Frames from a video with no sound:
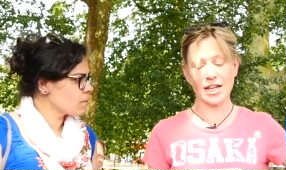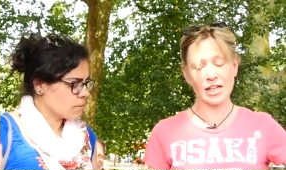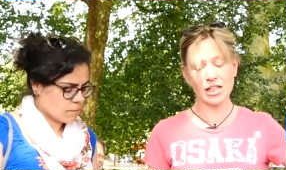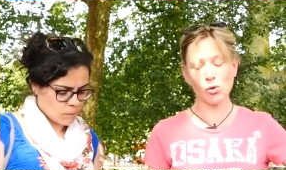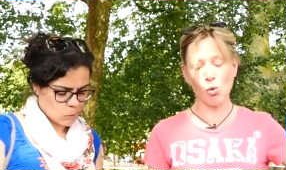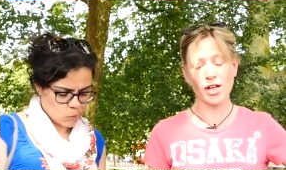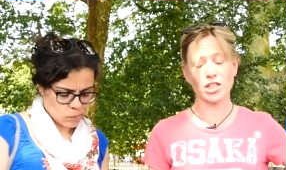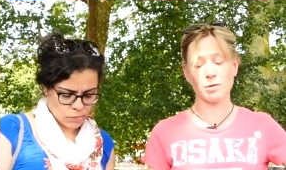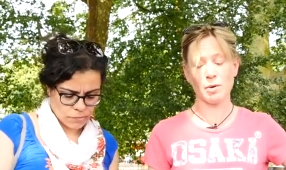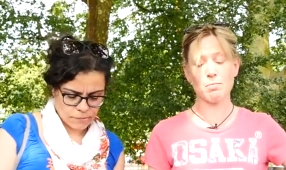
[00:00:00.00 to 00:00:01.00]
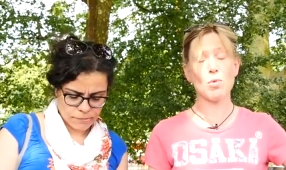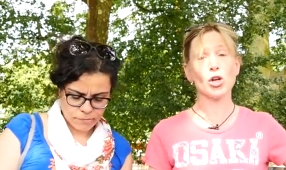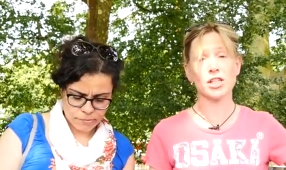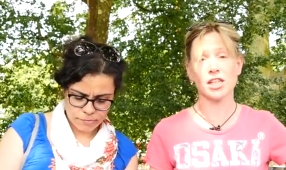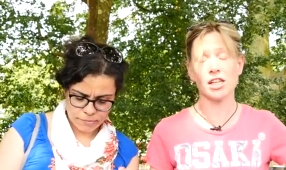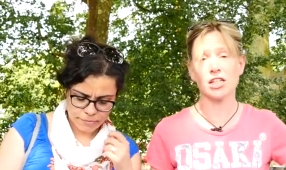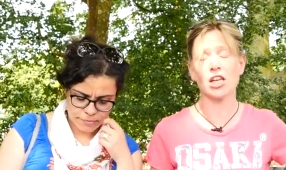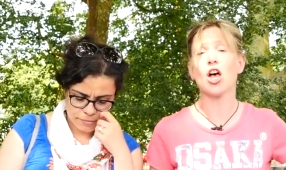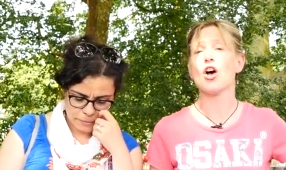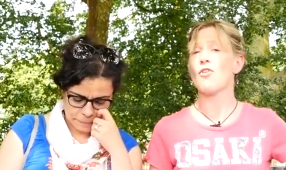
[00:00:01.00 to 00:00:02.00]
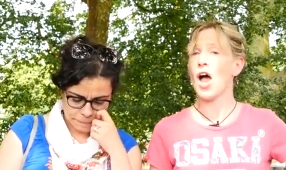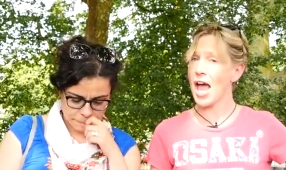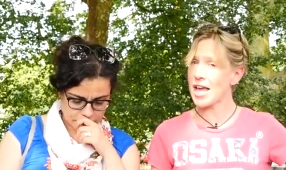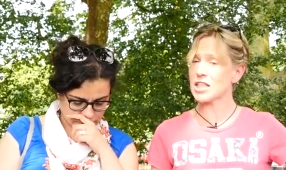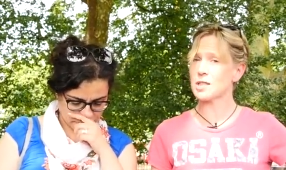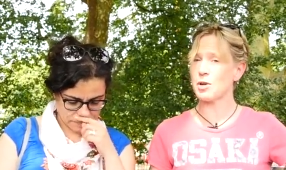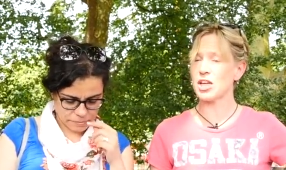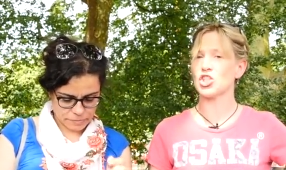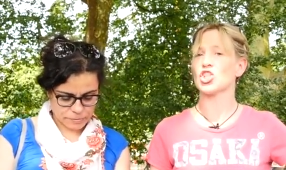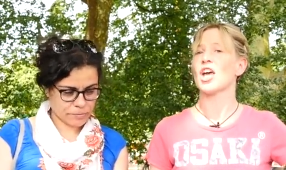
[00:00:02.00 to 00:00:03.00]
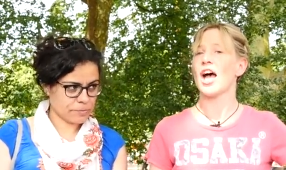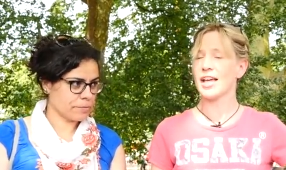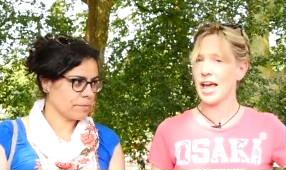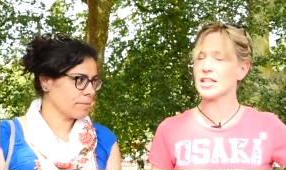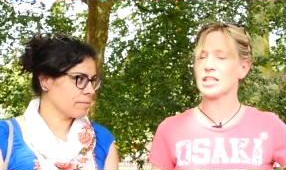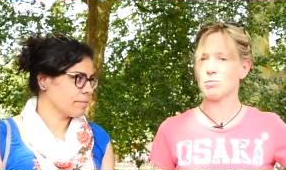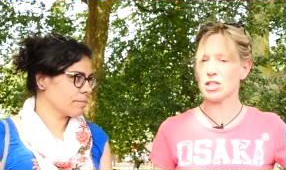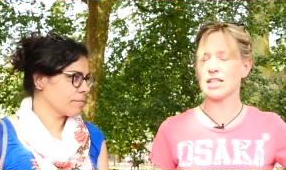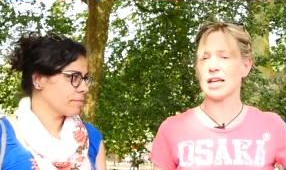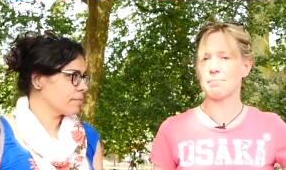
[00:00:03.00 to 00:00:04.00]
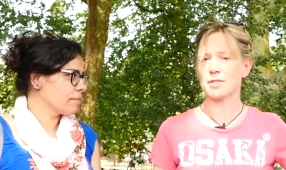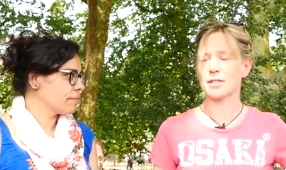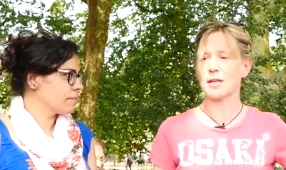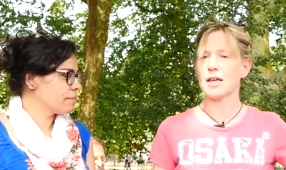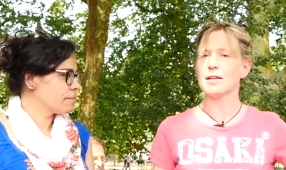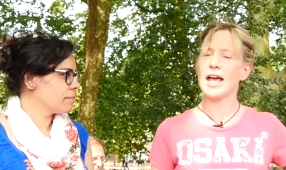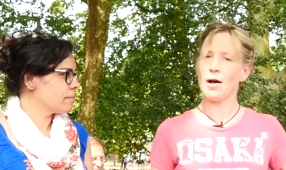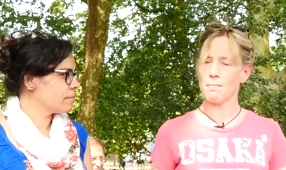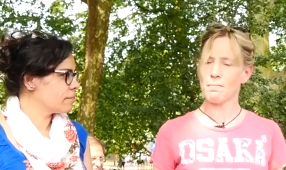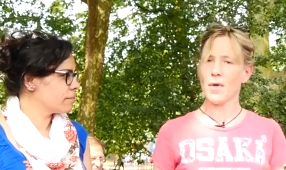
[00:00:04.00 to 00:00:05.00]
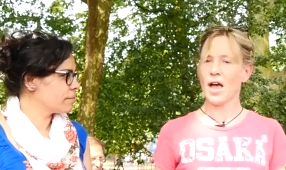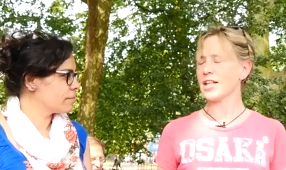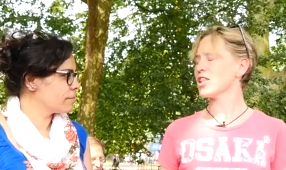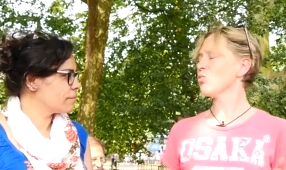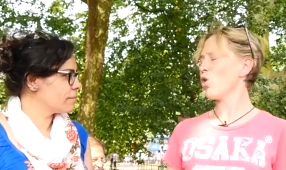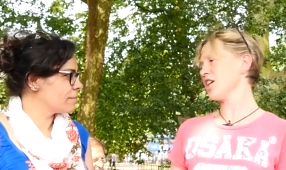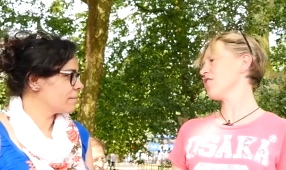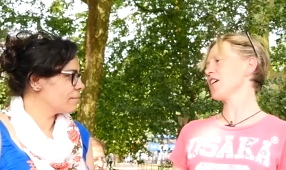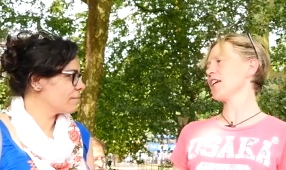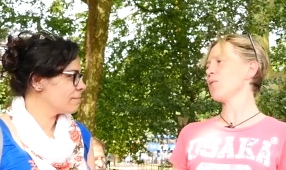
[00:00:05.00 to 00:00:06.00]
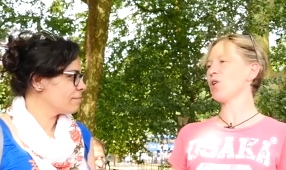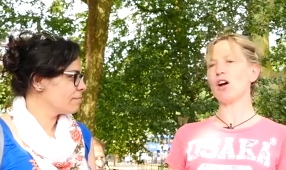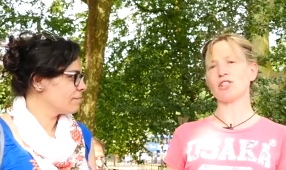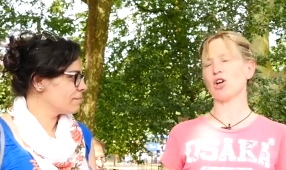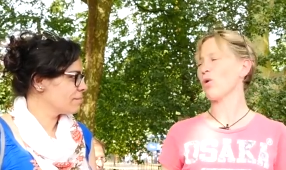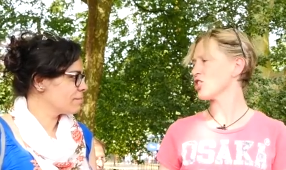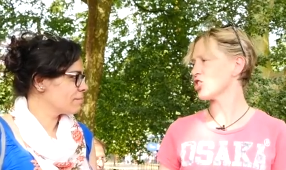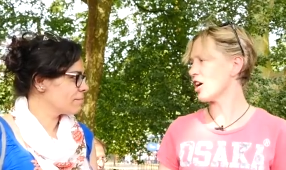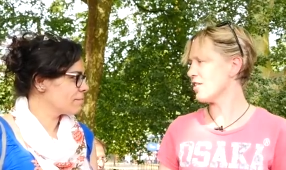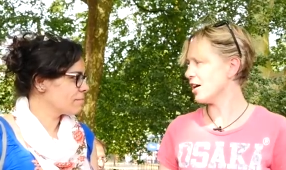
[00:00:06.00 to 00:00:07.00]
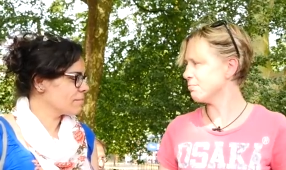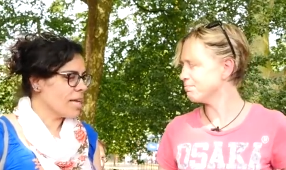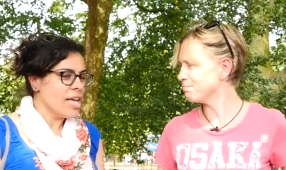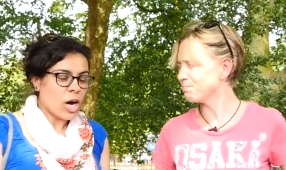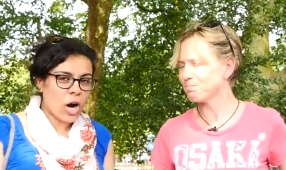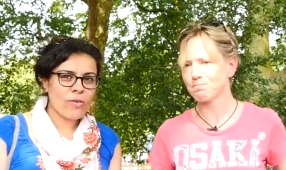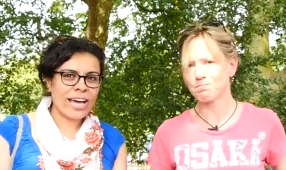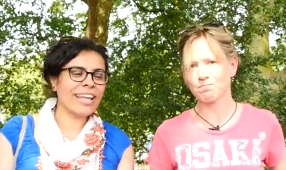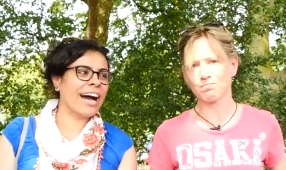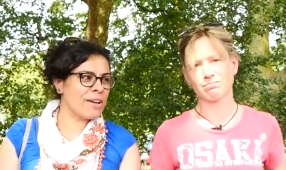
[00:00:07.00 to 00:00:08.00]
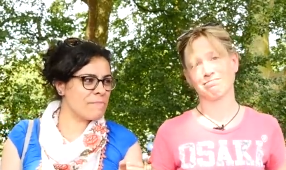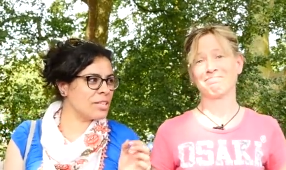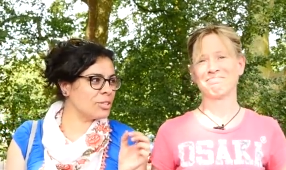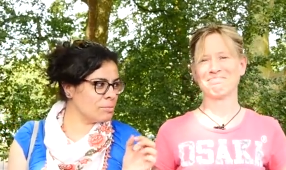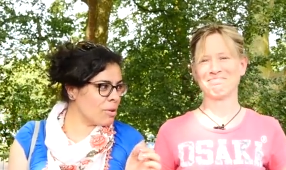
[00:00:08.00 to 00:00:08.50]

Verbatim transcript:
Speaker 1: in England and Wales to be monitored for hate speech against Muslims. Now, Hatun, why do you think he would ask a question like that?
Speaker 2: Oh, well, I've been to